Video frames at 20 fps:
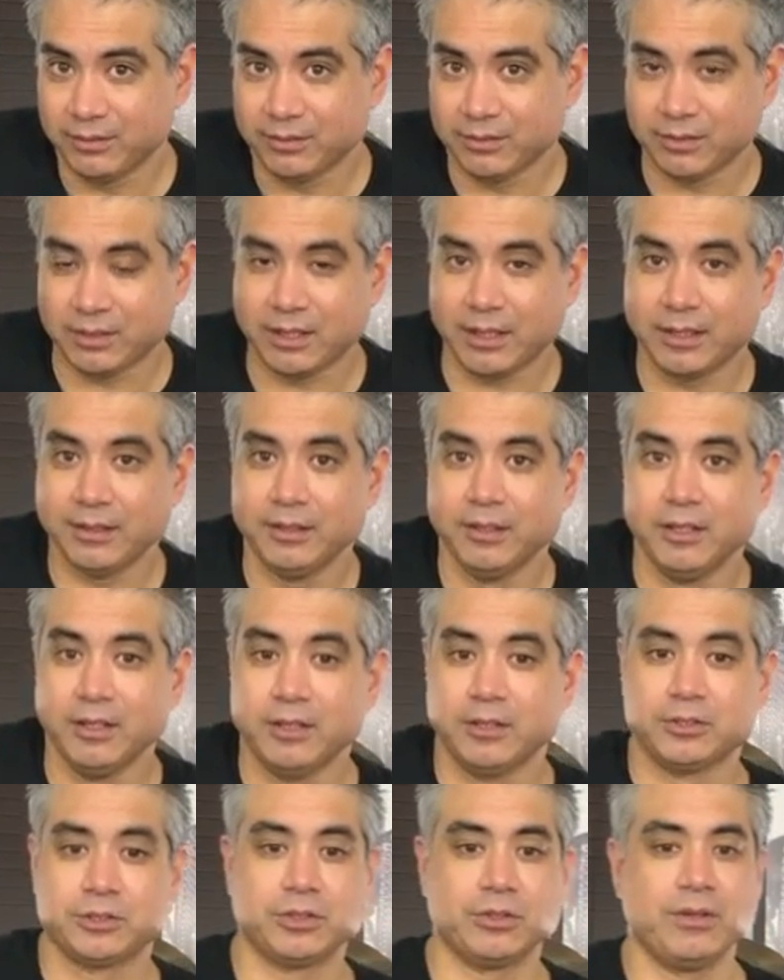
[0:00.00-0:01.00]
Okay,
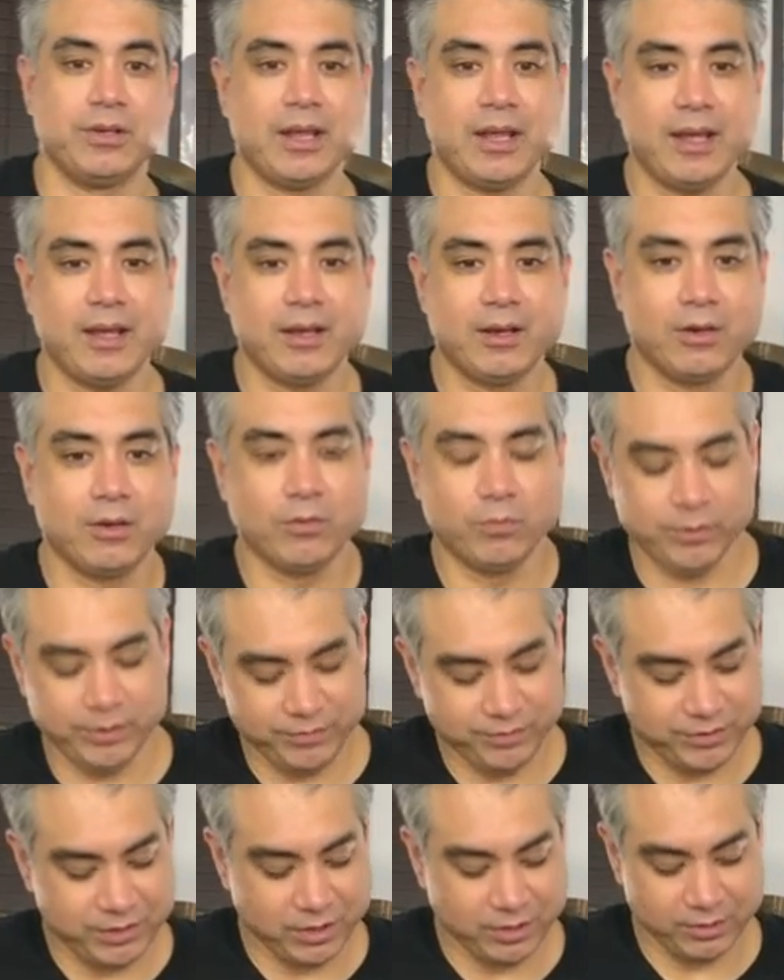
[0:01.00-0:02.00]
so now
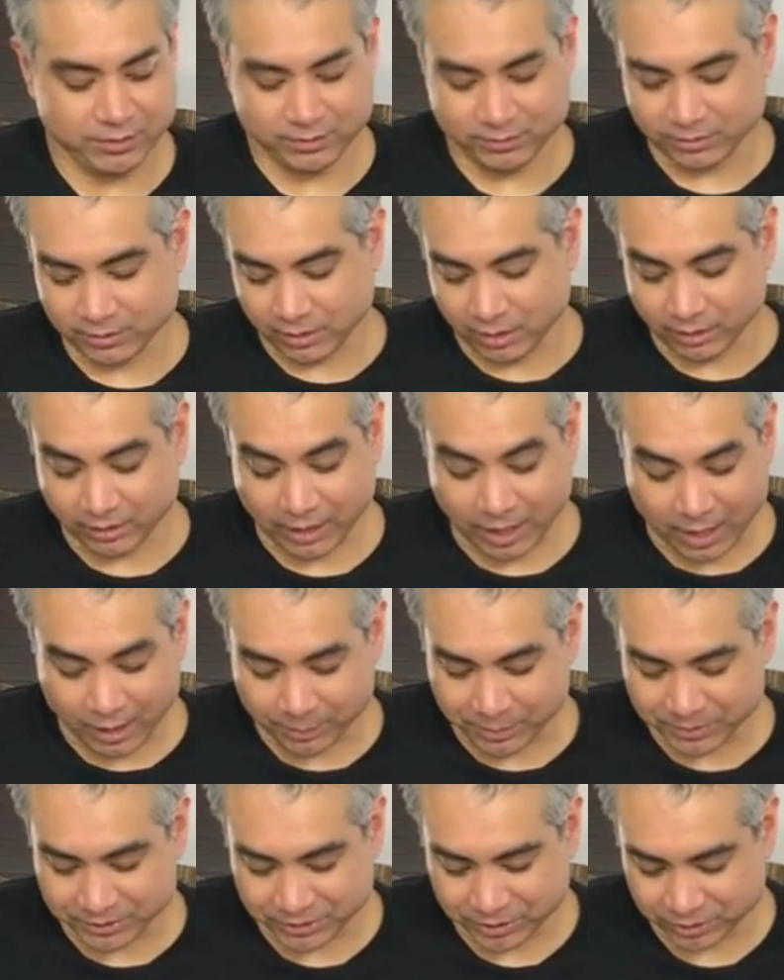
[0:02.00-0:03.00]
we've done a lot
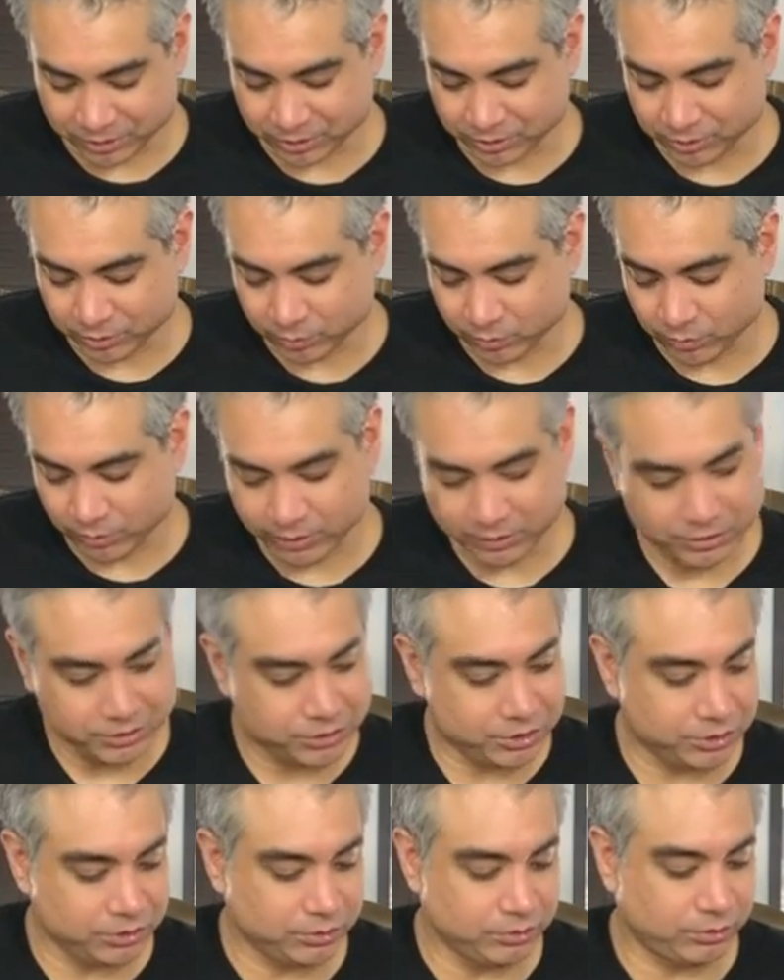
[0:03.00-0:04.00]
of positions. 1,
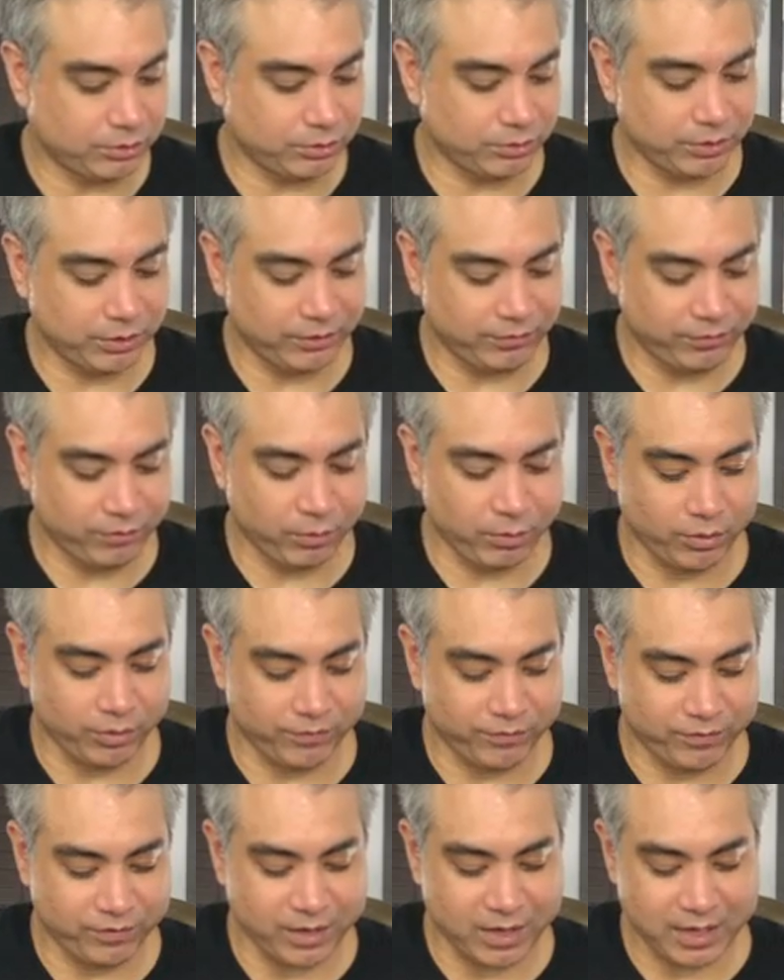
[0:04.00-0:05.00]
2, 3, 4,
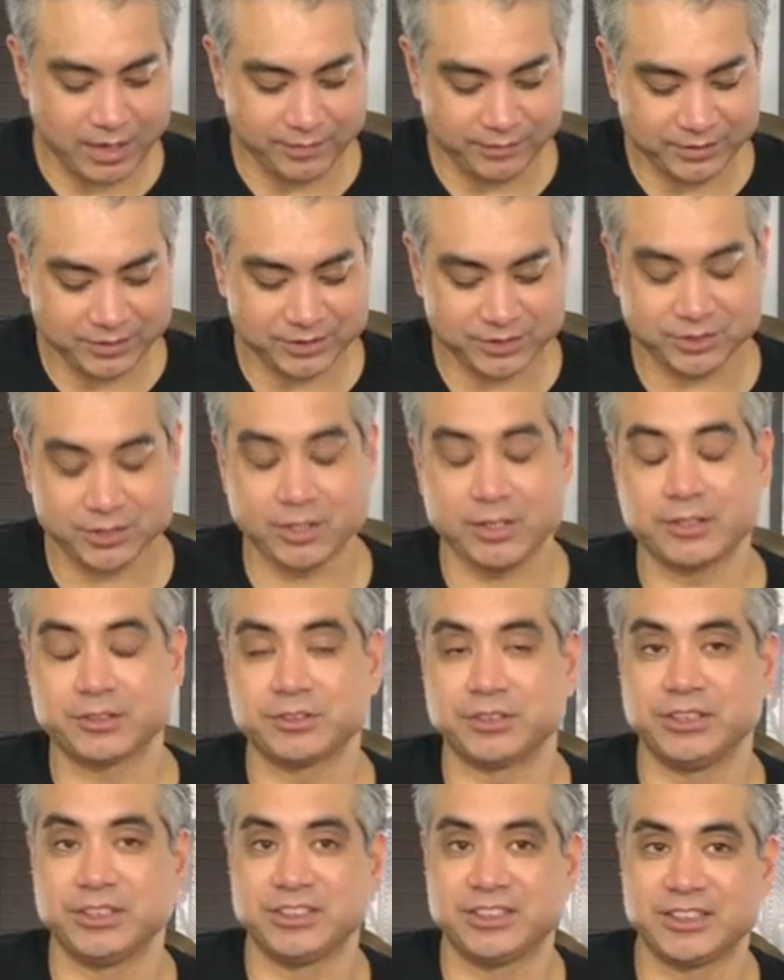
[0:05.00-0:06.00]
5. This is our
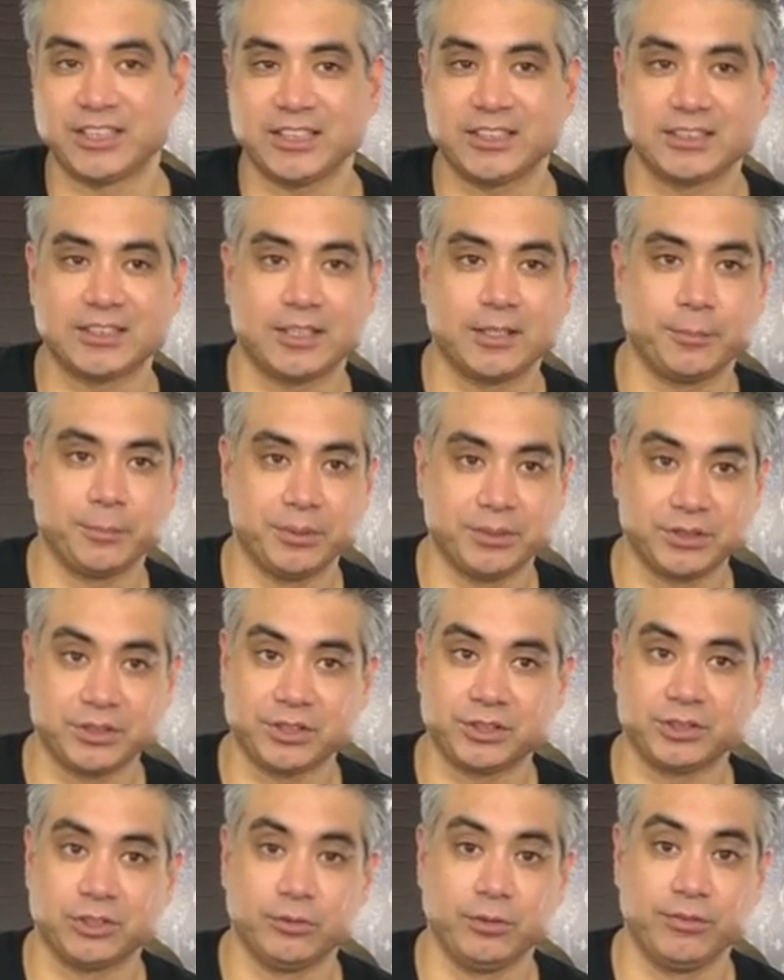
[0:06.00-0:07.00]
actually 6th
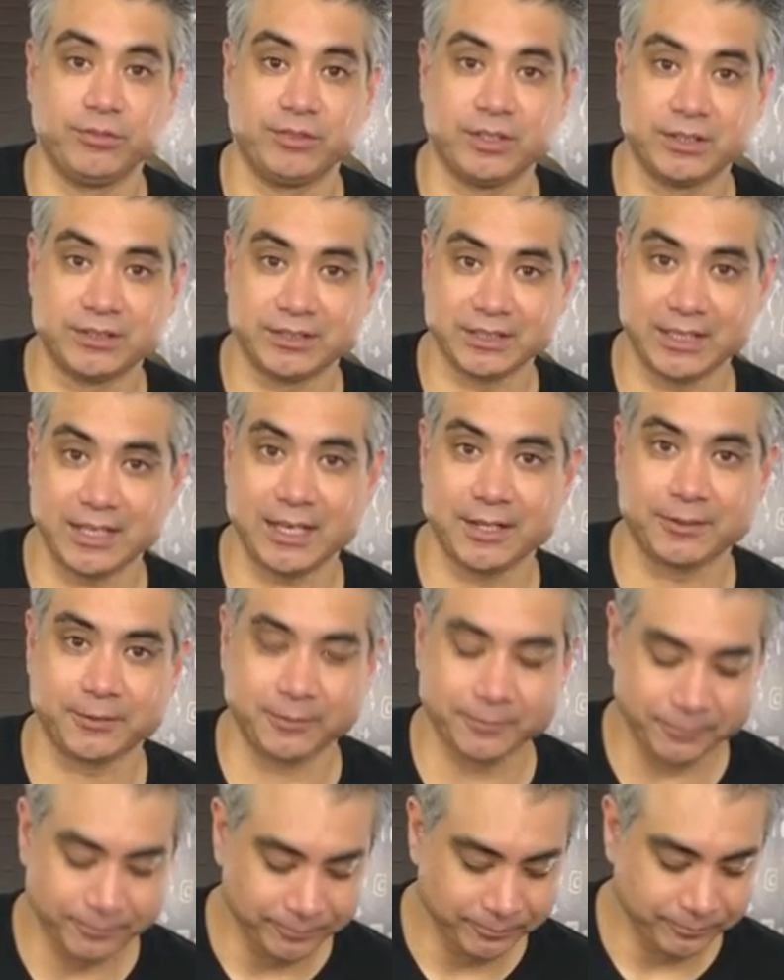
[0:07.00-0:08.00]
position we've done together.